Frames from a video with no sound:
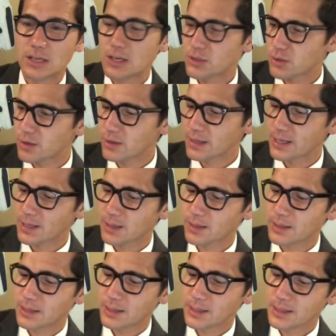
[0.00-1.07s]
So they're like
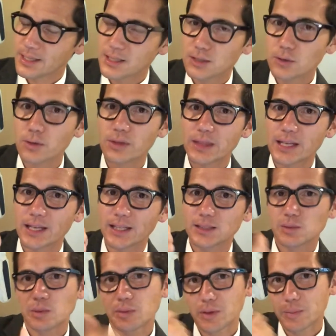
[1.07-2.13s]
these little
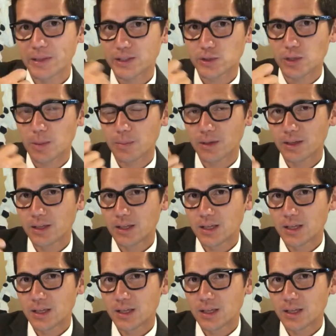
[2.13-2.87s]
things, we'll put a picture up,